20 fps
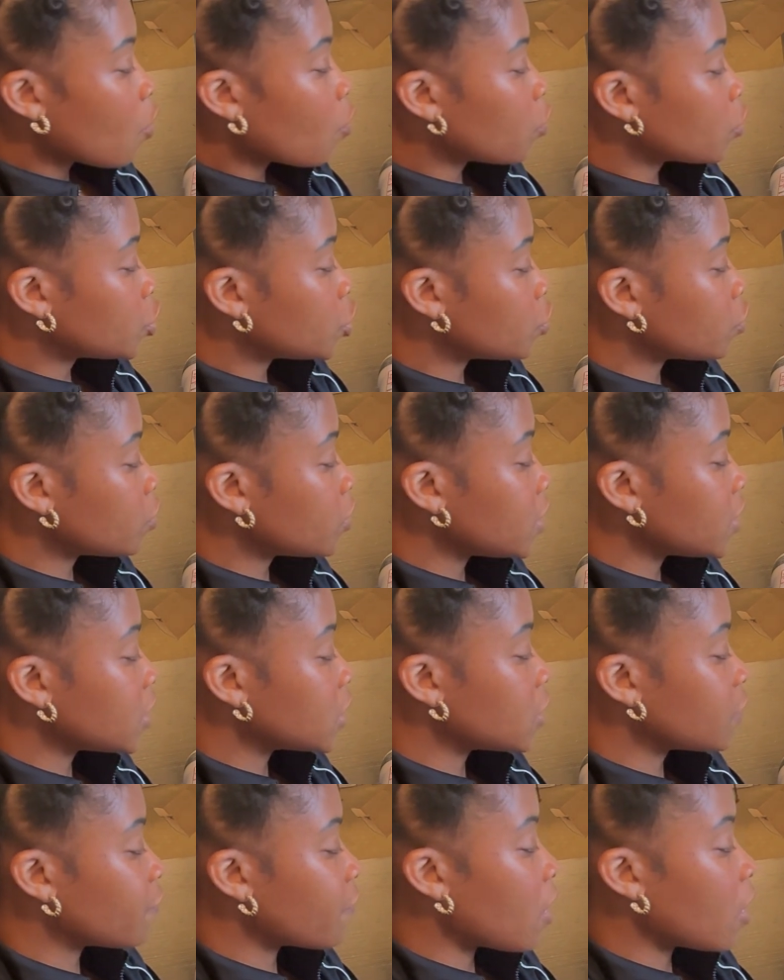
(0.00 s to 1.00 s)
what you'll need
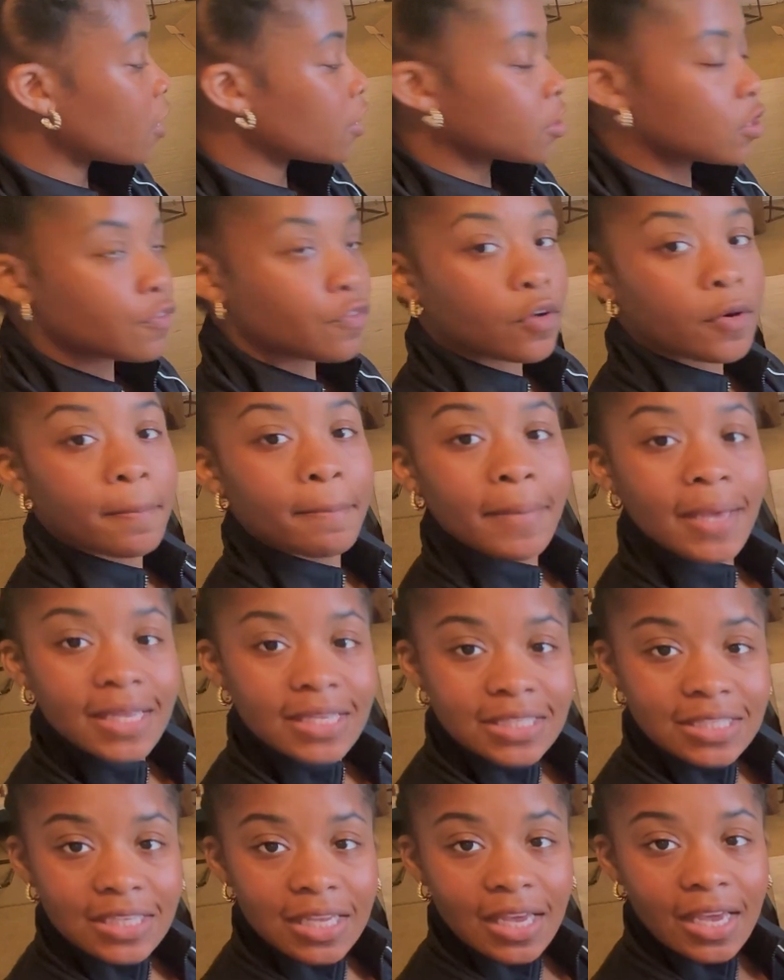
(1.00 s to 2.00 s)
as far as for
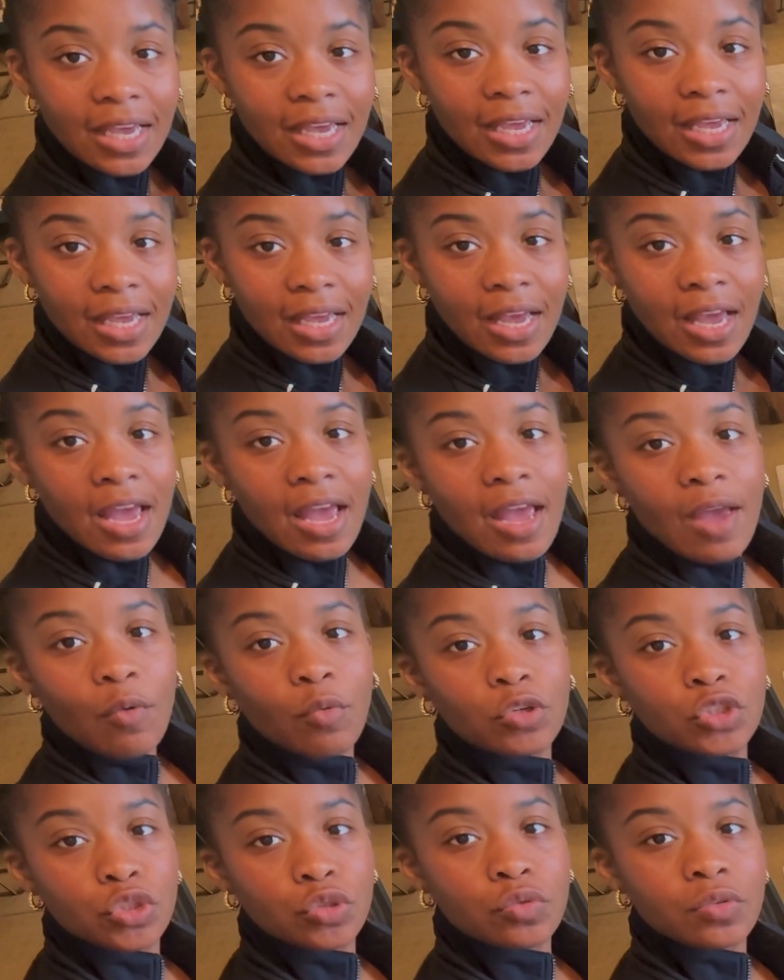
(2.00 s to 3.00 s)
mixing,
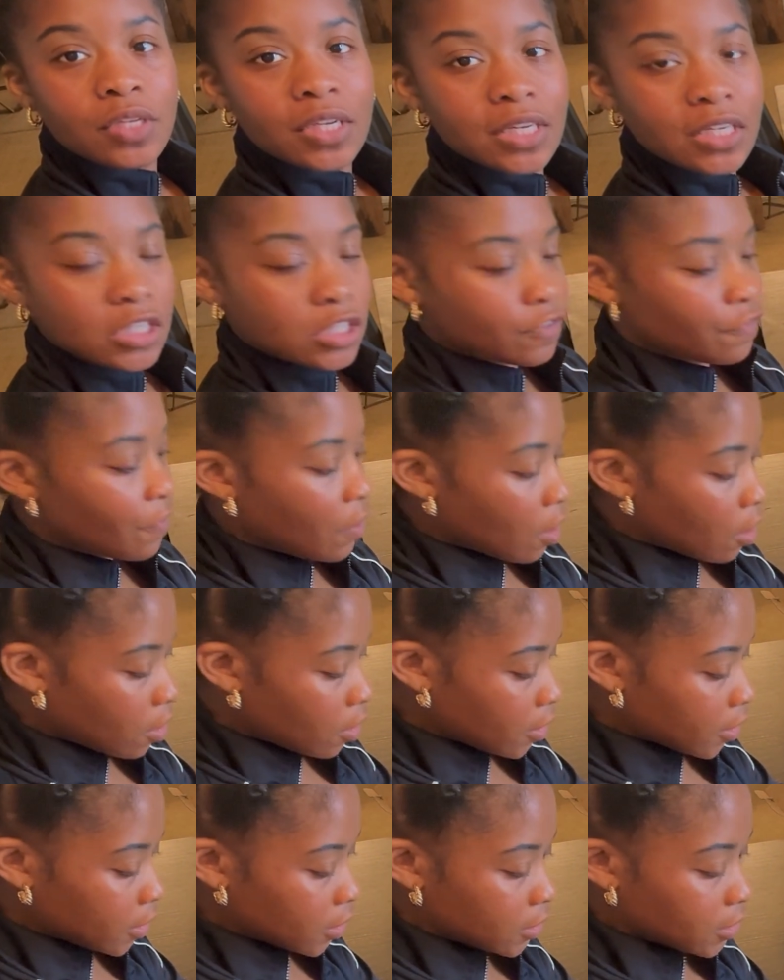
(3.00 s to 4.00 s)
what you'll need as
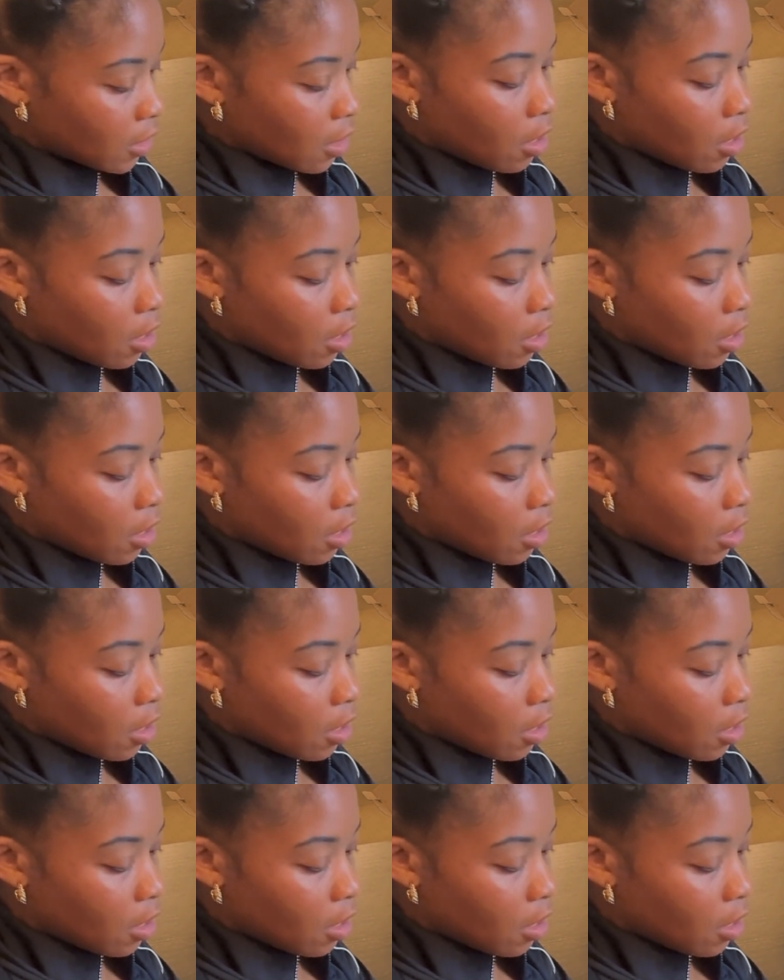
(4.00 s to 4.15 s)
far as